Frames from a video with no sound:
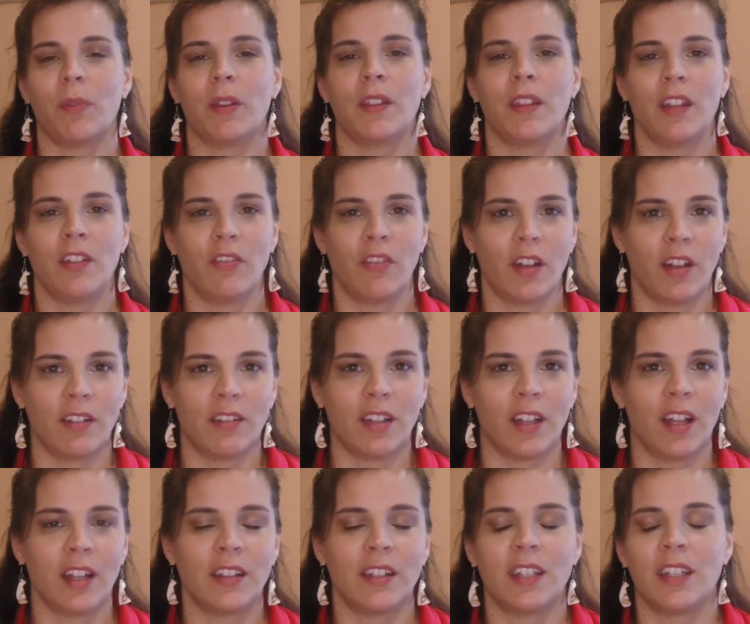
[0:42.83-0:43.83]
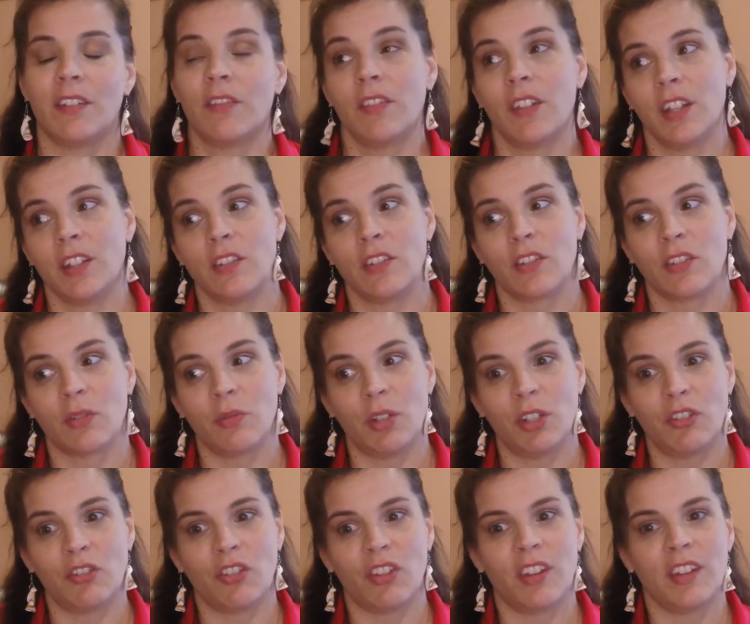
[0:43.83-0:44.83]
But they found out that if they
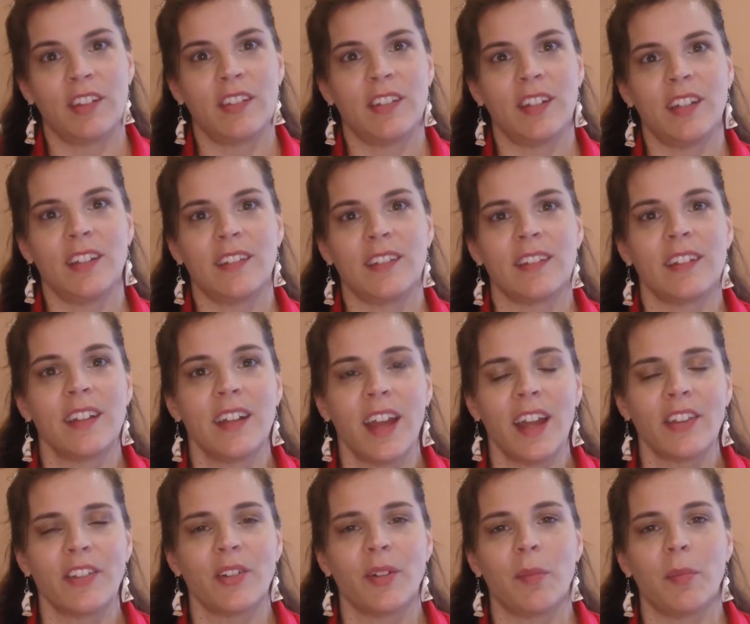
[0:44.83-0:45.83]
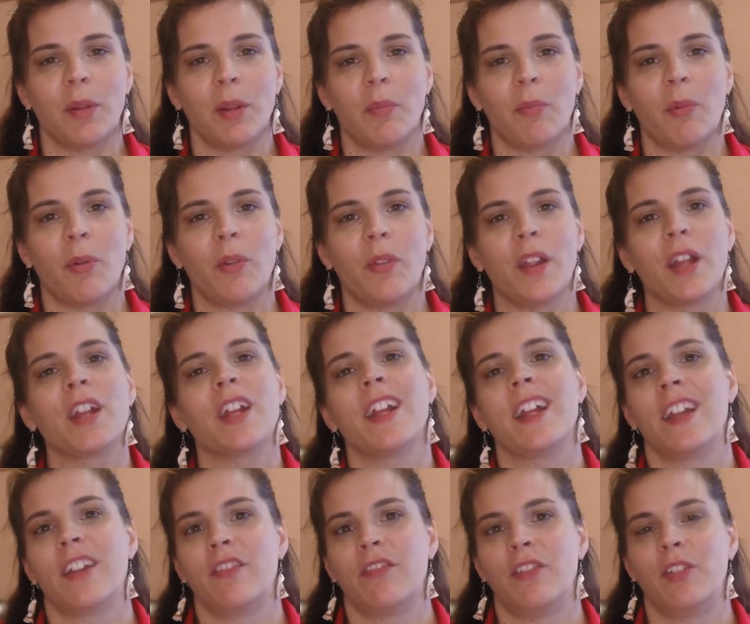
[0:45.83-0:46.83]
squished the seats together a bit more, they could
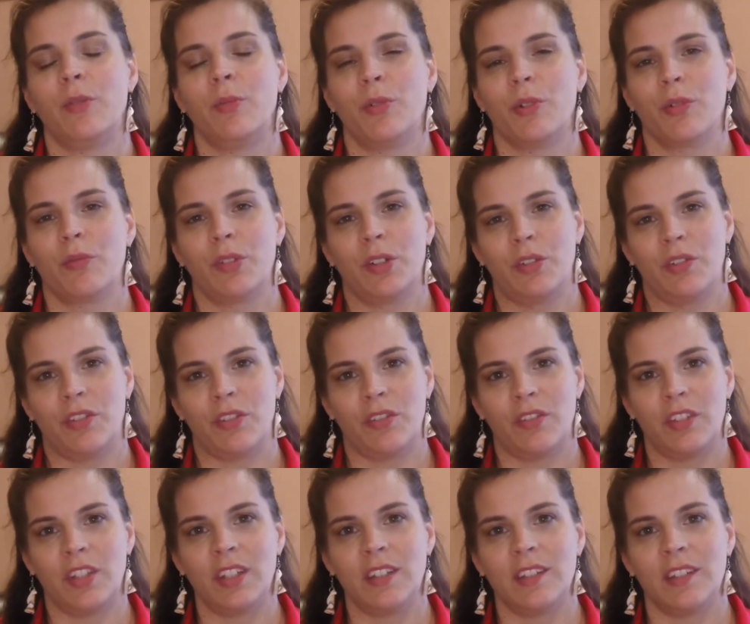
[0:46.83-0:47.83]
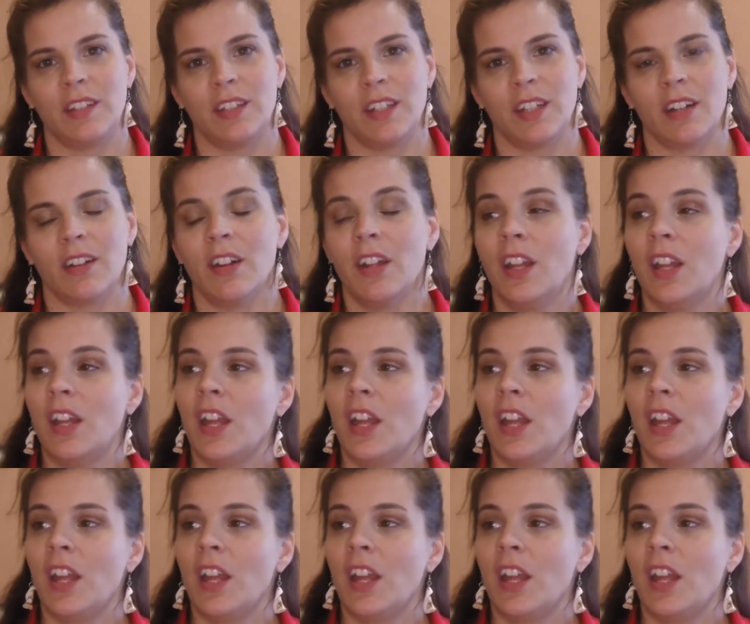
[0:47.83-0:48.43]
get a few more rows of seats in there.